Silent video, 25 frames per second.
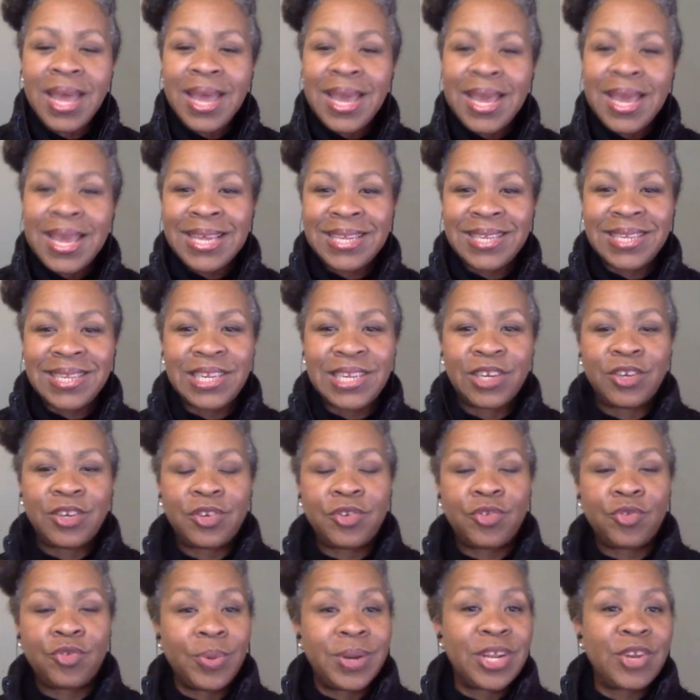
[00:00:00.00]
Yes, in
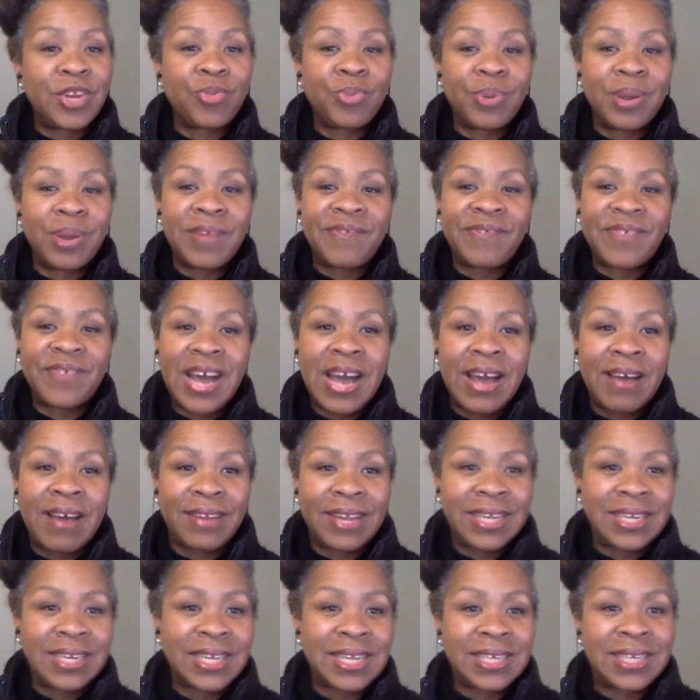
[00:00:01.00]
2025,
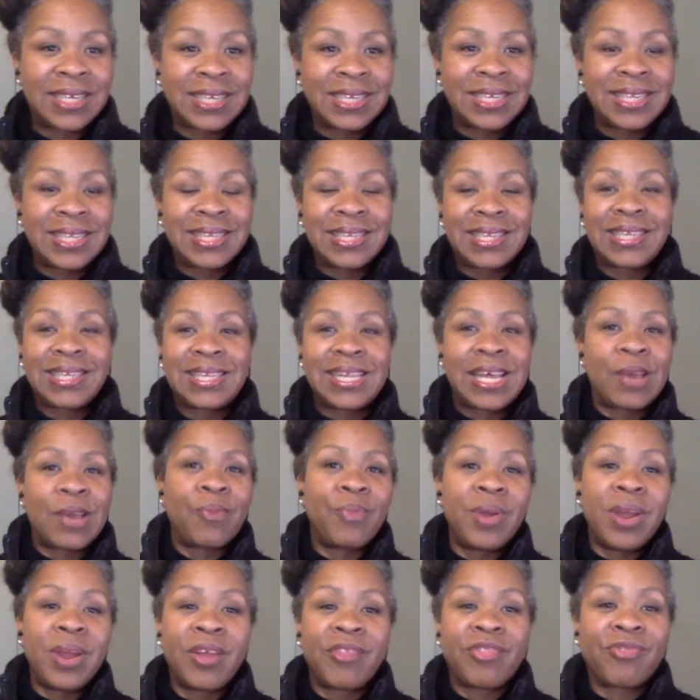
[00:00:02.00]
like Dr. Lisa say,
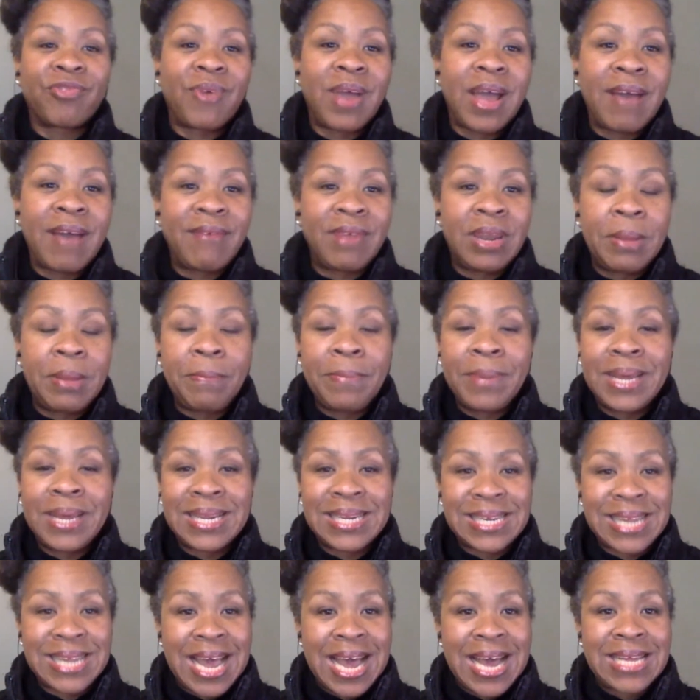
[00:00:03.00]
we are thriving and
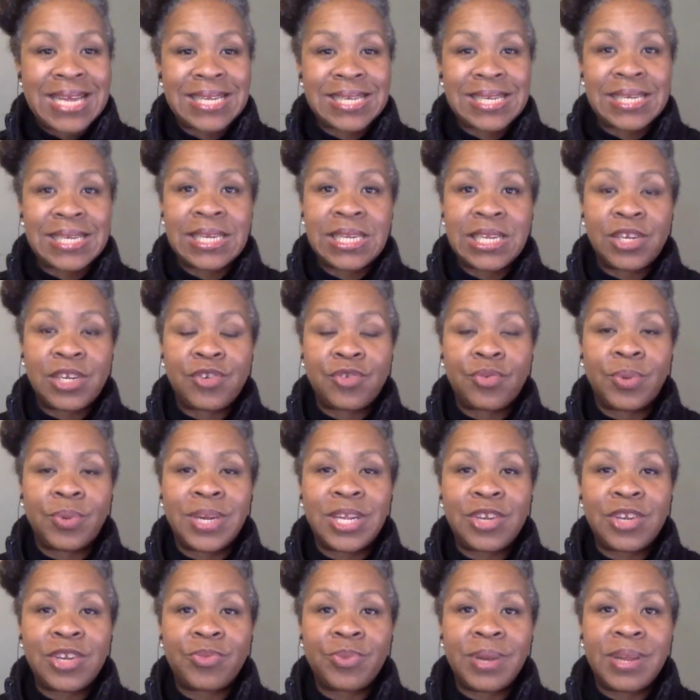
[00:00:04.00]
monetizing in
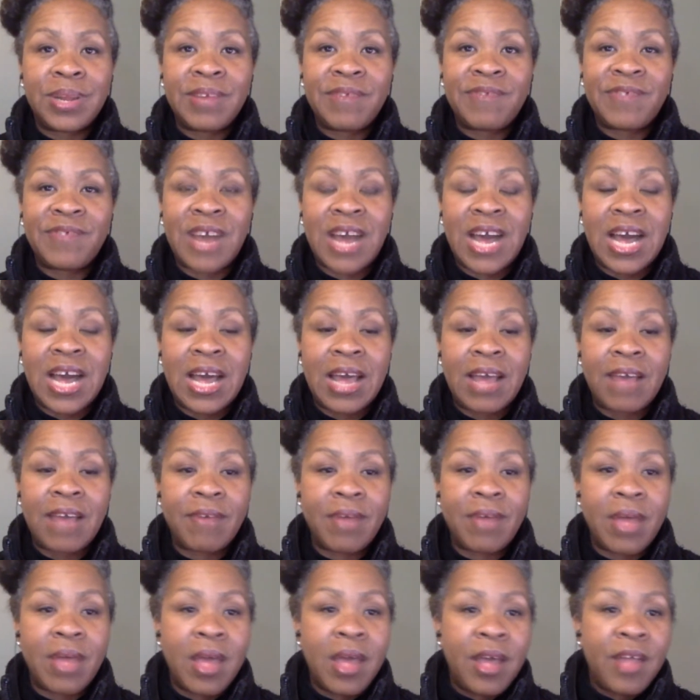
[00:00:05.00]
2025.
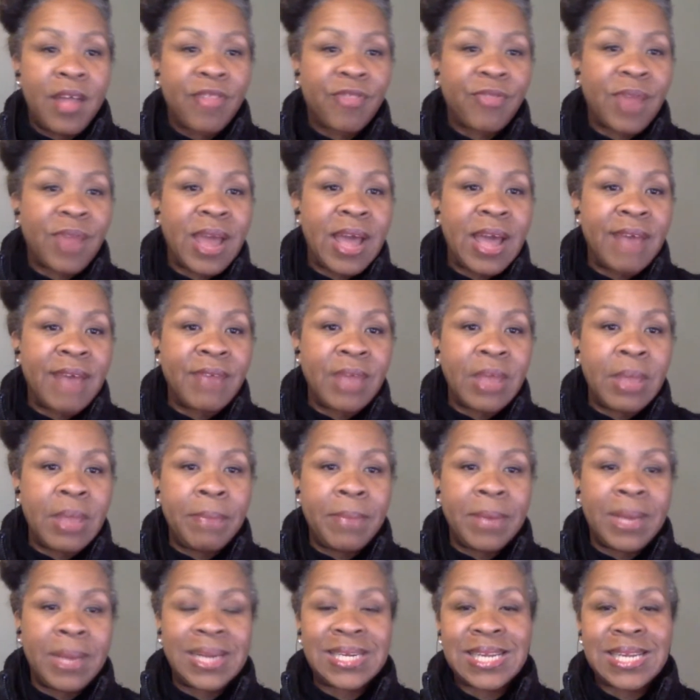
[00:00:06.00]
Thrive and
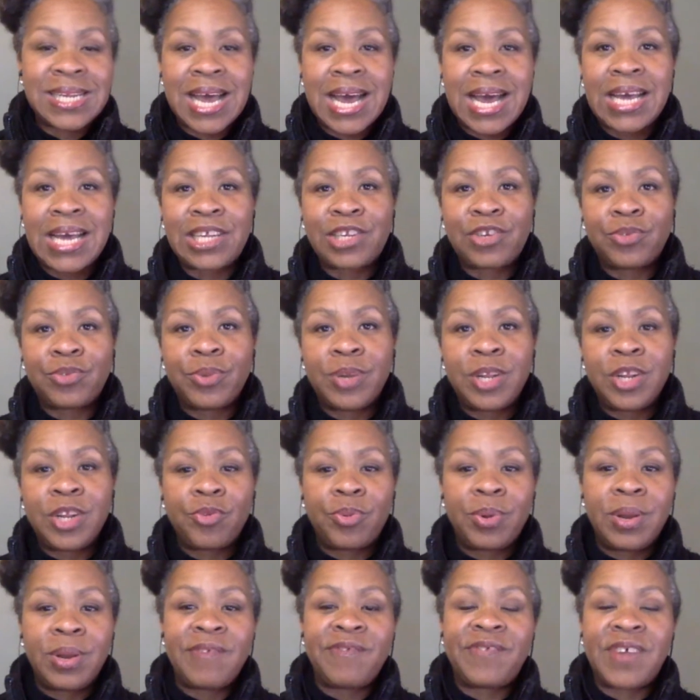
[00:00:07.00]
monetize
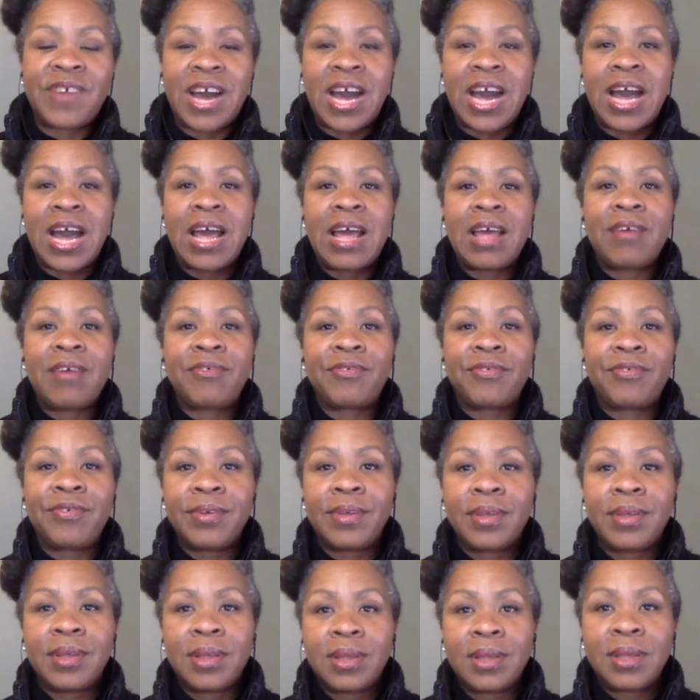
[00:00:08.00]
2025.
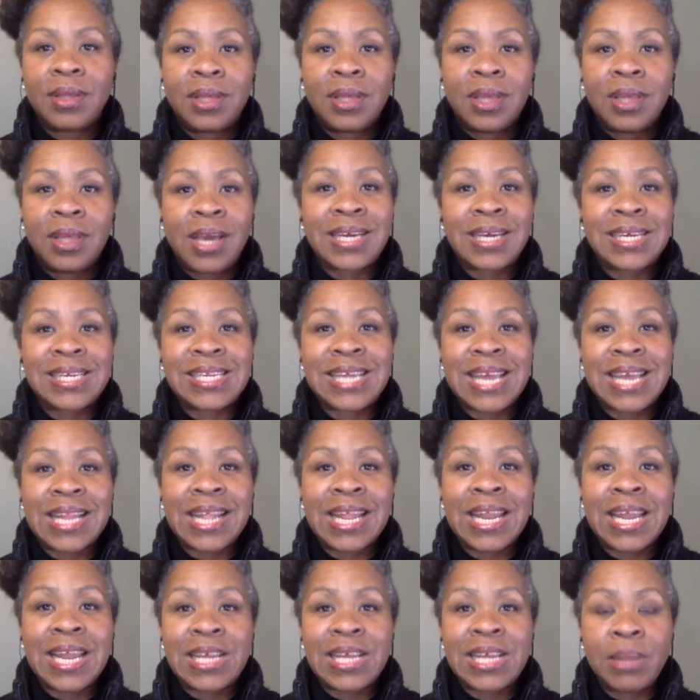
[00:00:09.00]
I could take
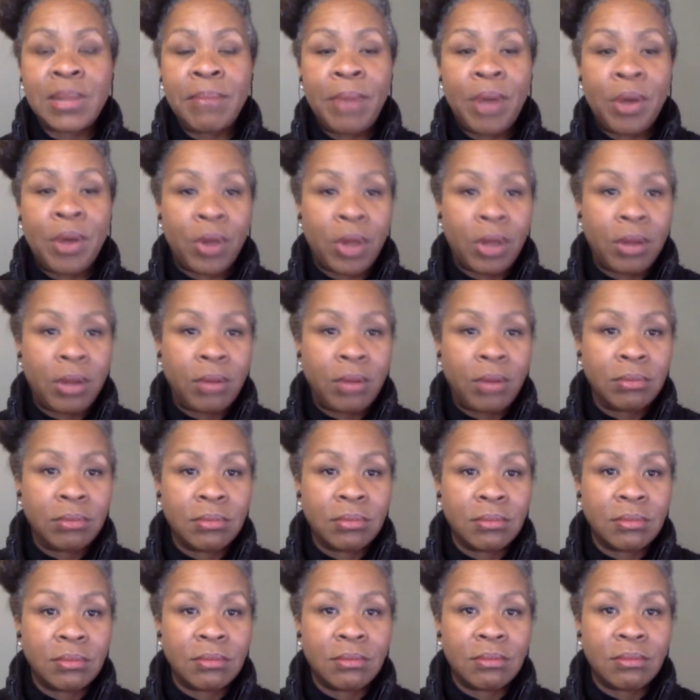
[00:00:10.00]
that as a motto,
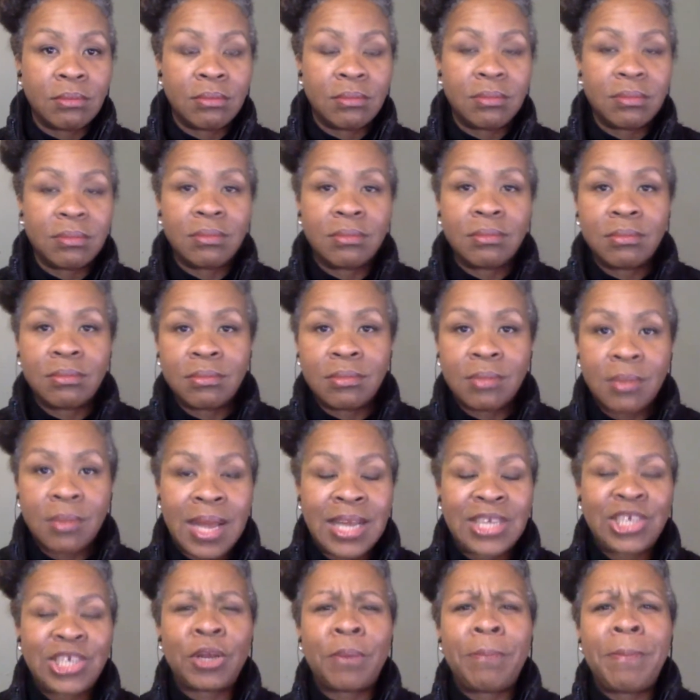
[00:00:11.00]

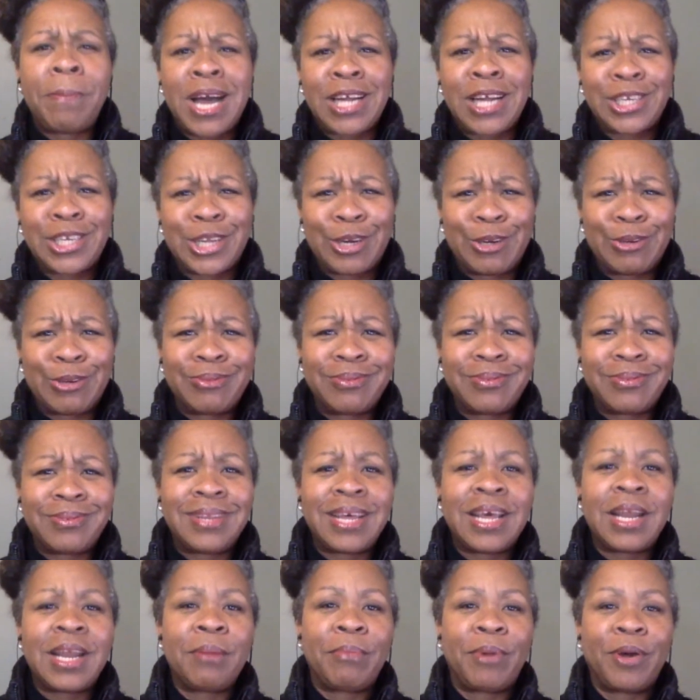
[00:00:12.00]
as your motto,
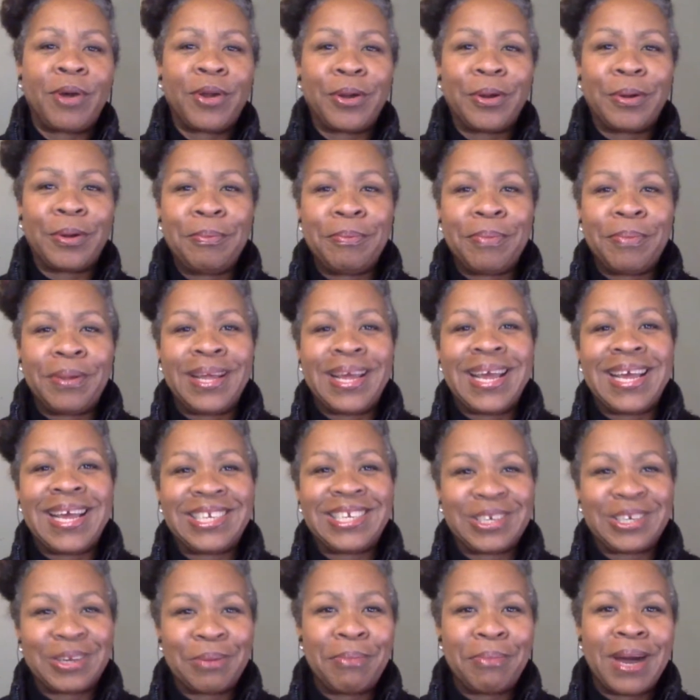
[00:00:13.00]
not a motto, but
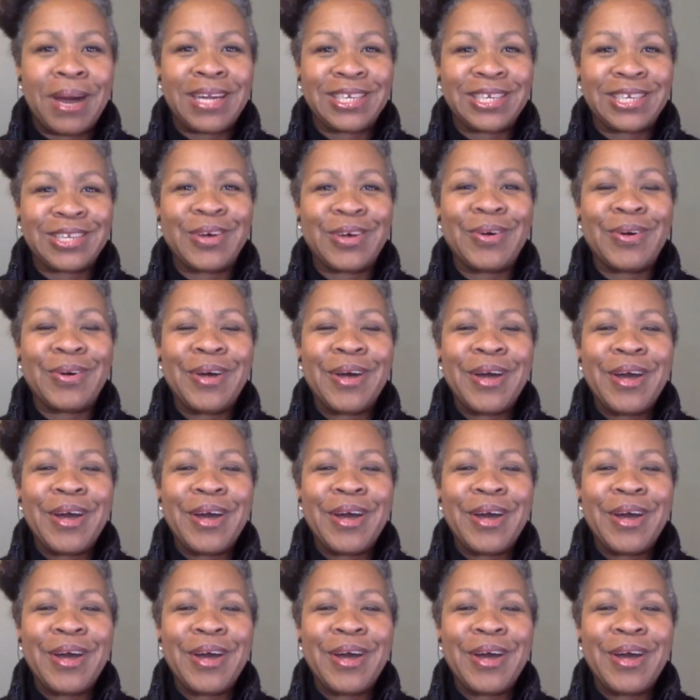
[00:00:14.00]
as your motto.